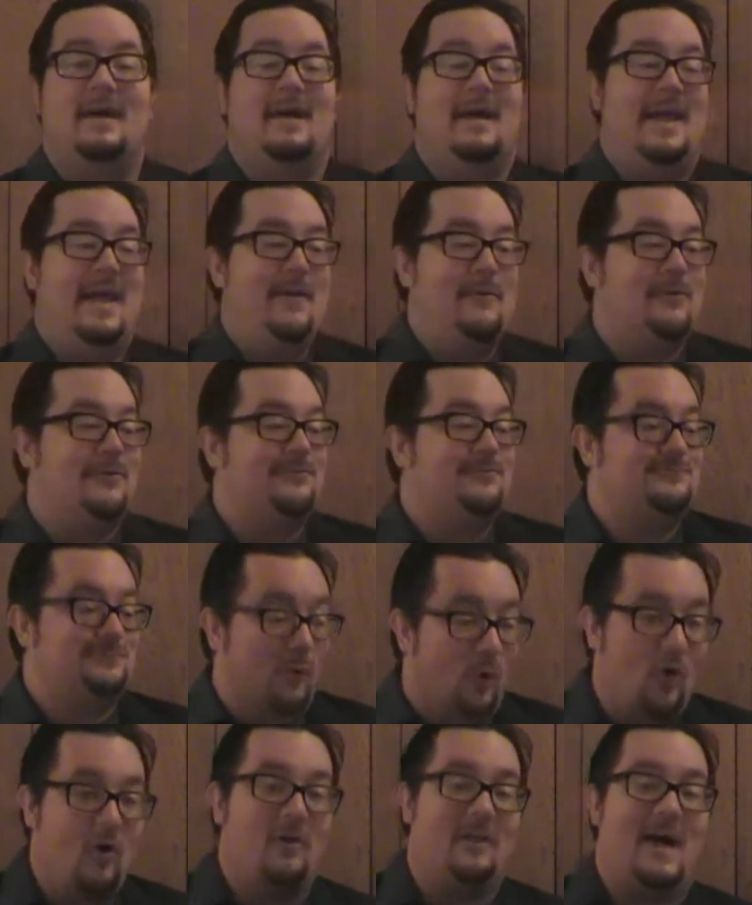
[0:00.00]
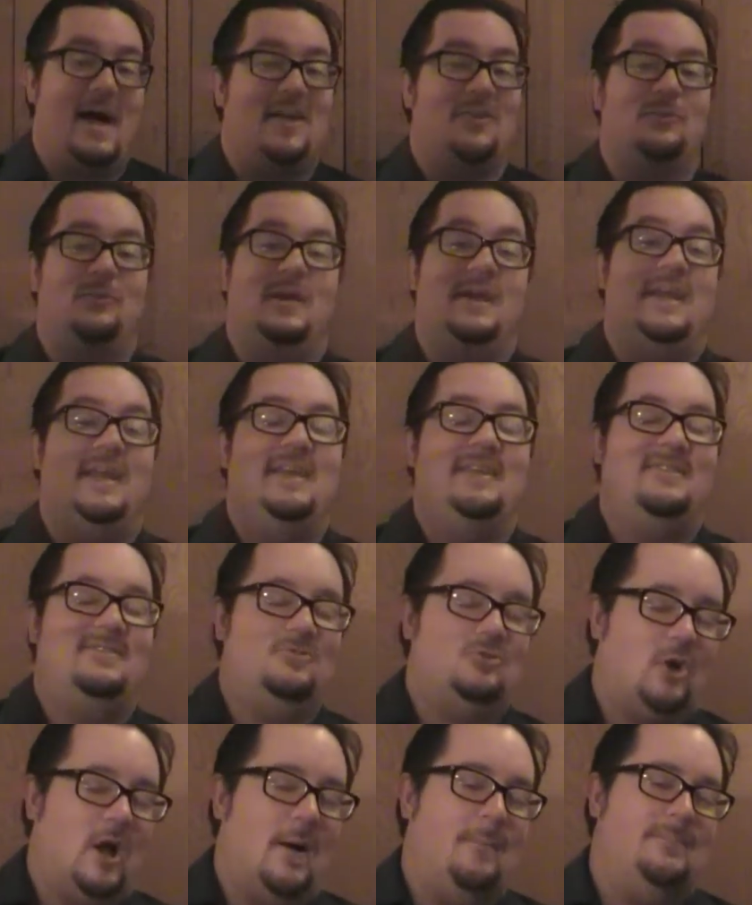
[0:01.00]
He was four last week. He's
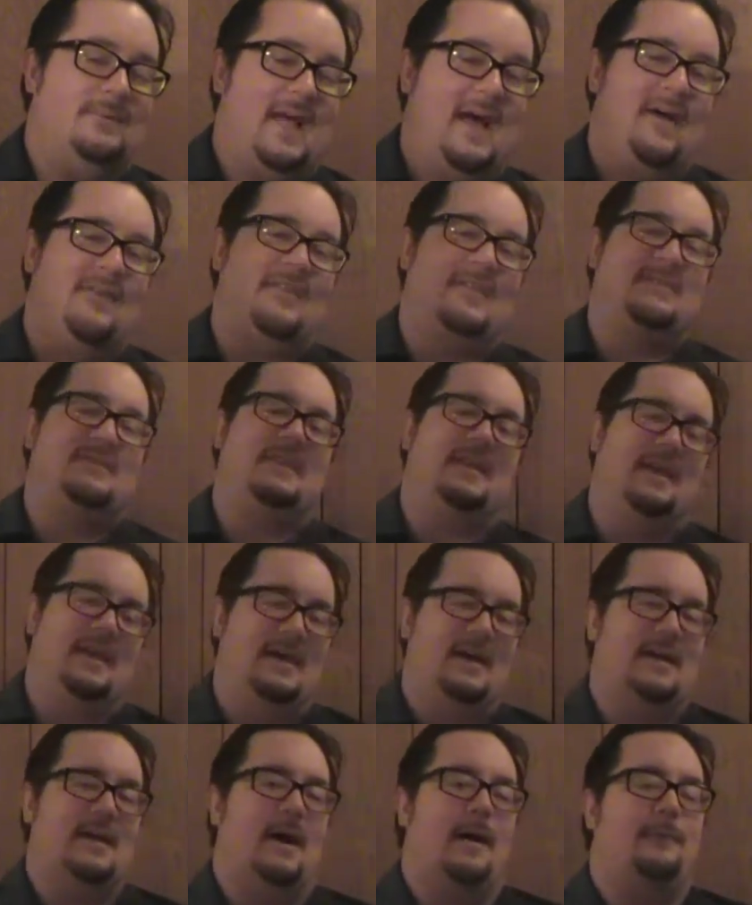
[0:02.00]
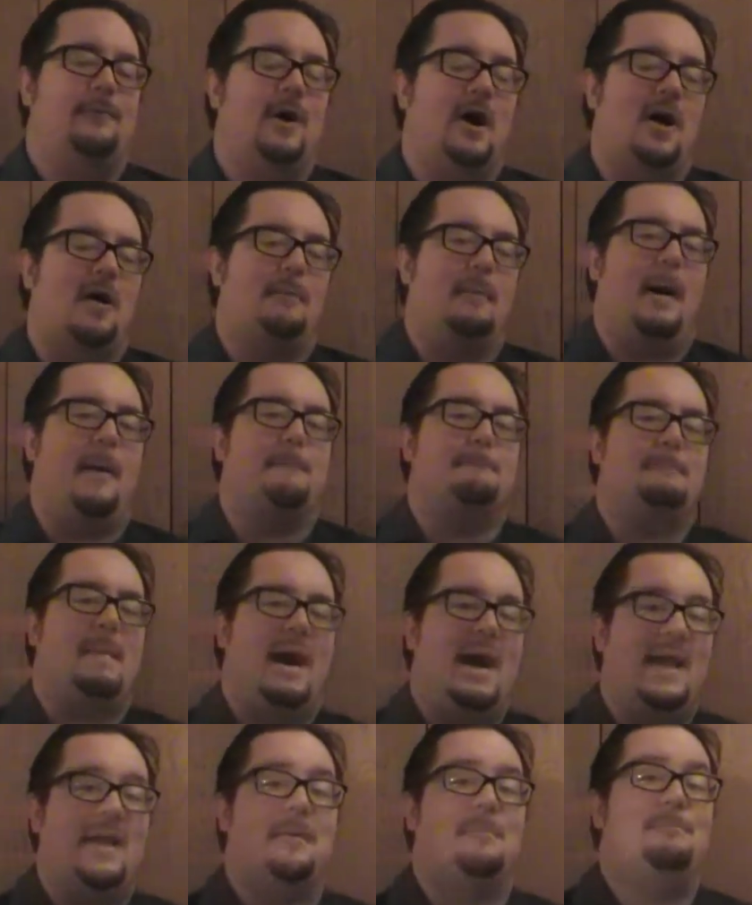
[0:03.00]
dropped down to 10. I'm talking about
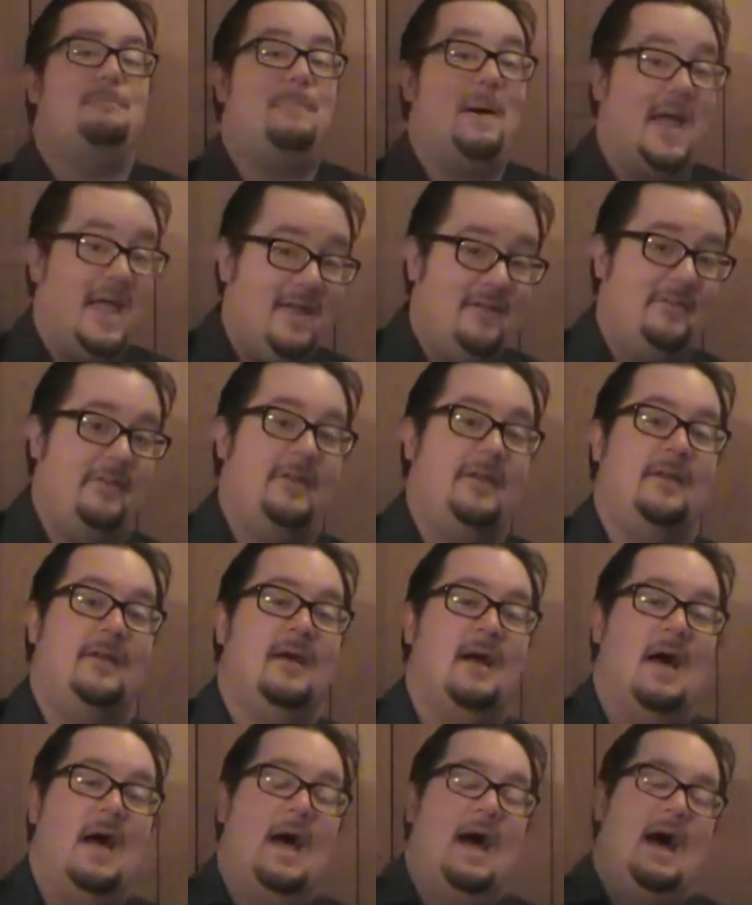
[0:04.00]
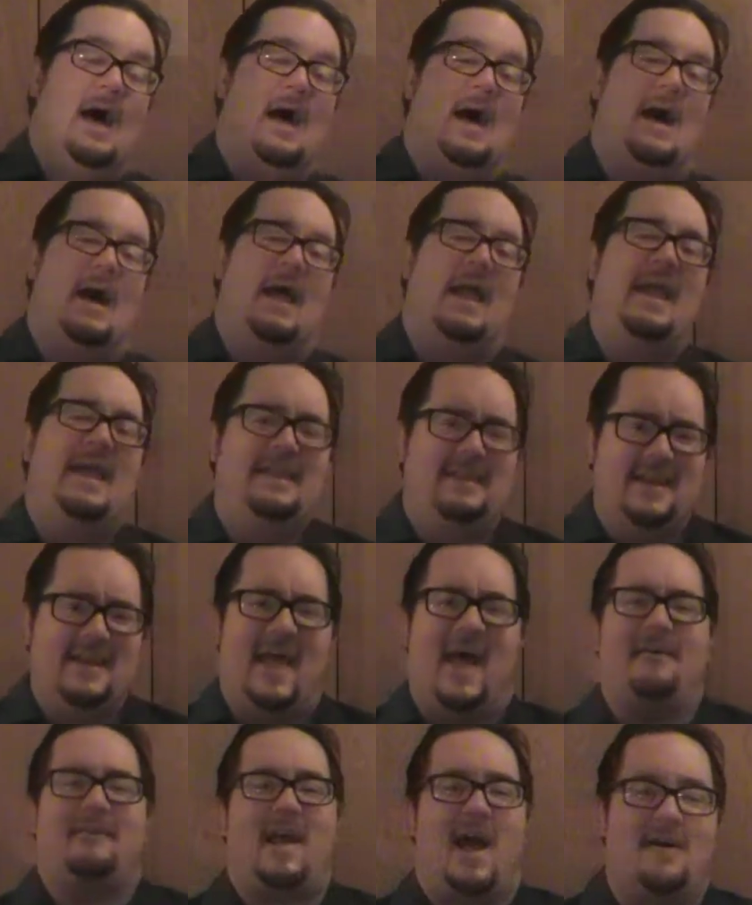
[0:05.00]
Mike Bailey. Uh, and he did
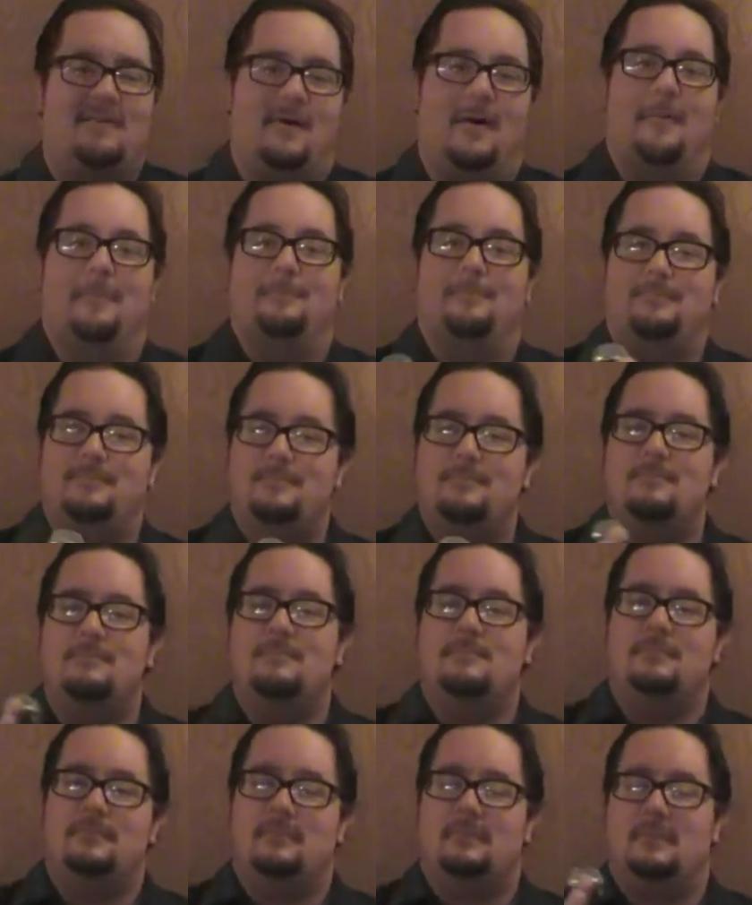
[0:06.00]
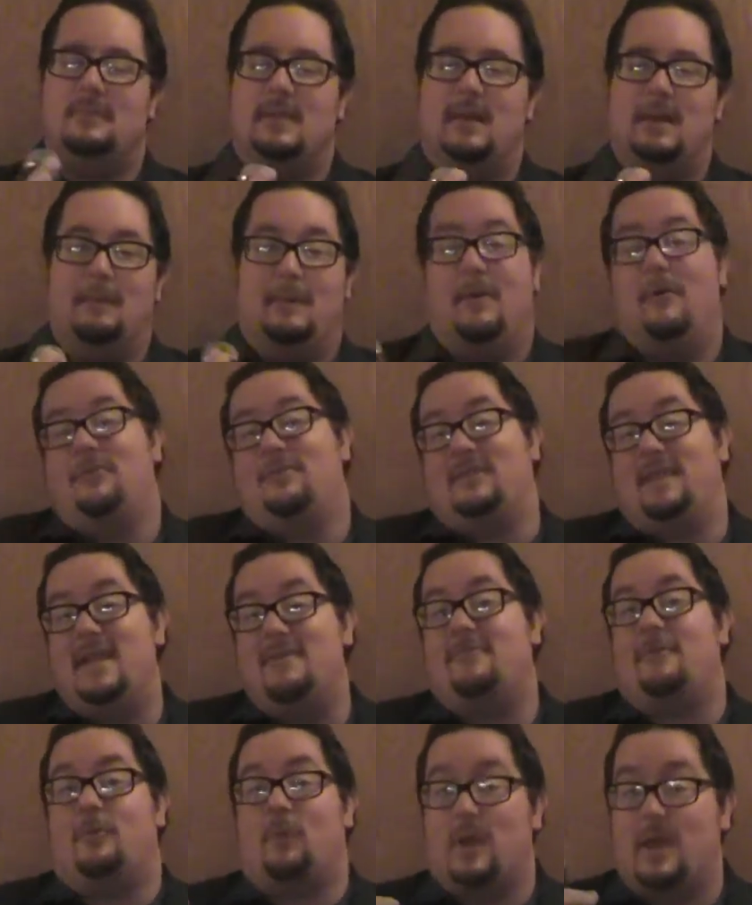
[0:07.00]
have kind of a, I mean, it was an
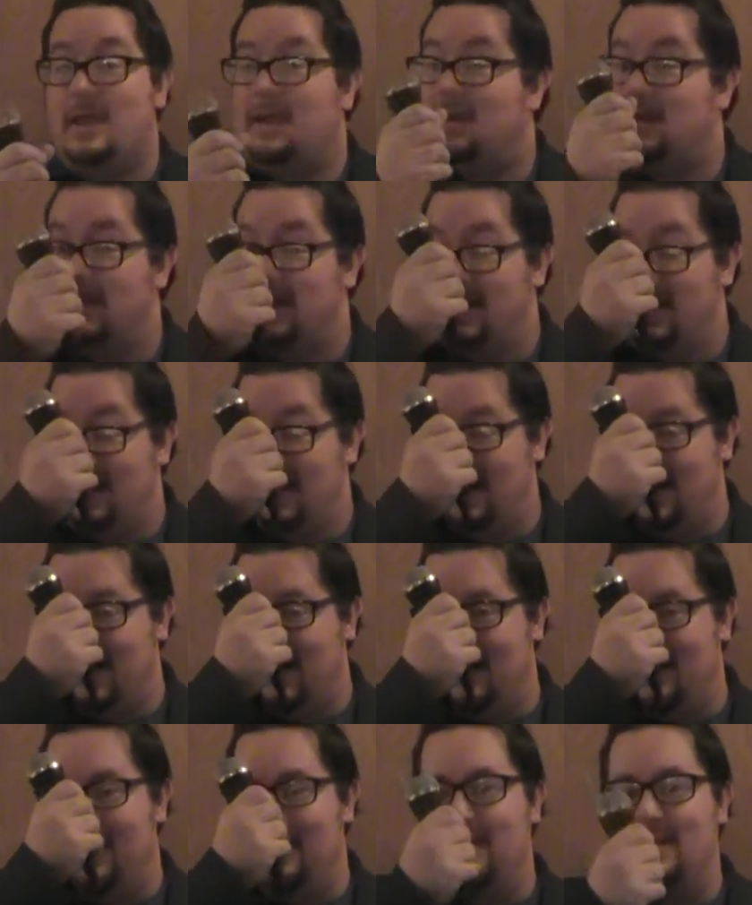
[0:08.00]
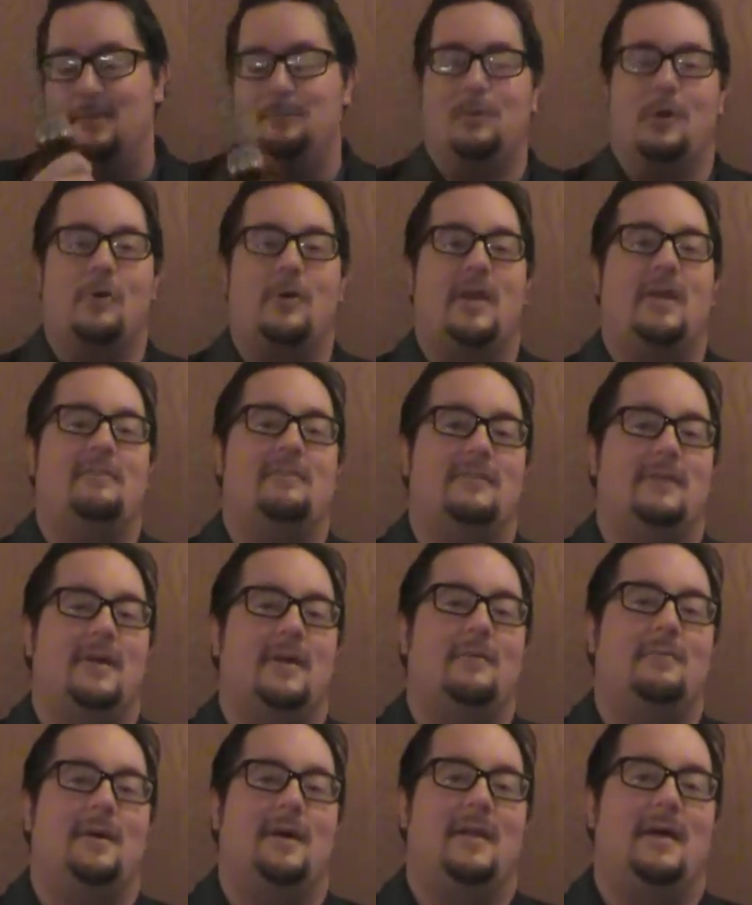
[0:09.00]
even week. Uh, I think he broke even
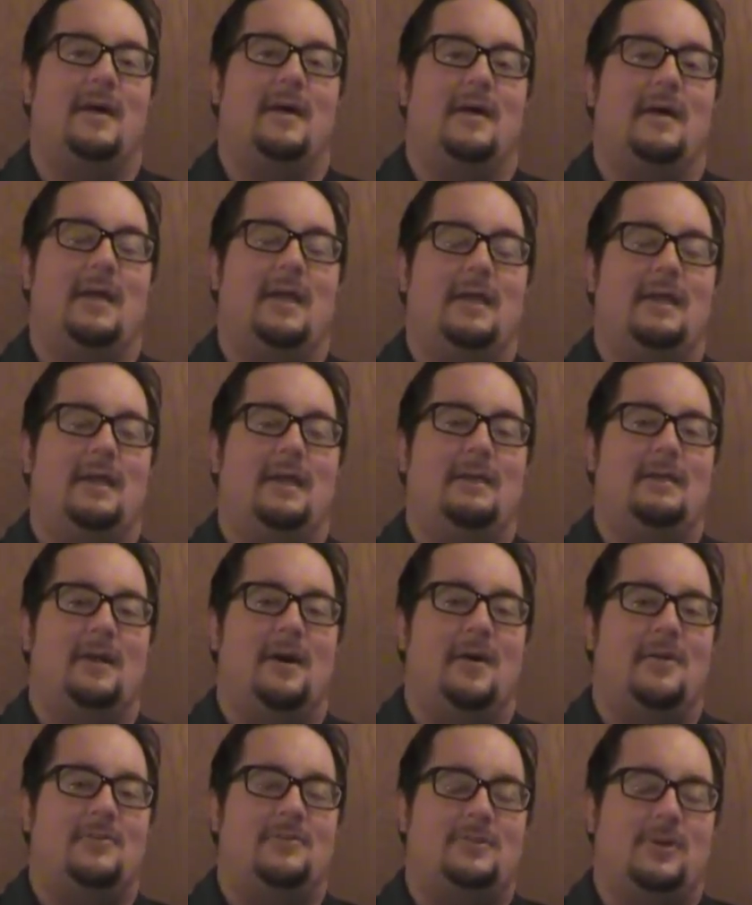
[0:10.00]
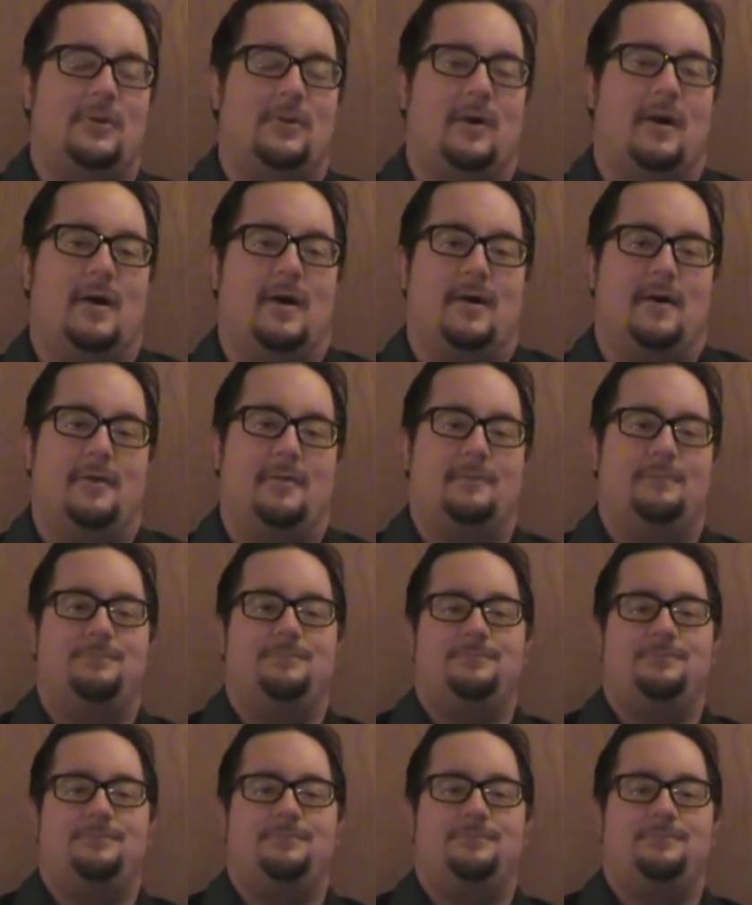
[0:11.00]
there, but uh, he, he lost to uh,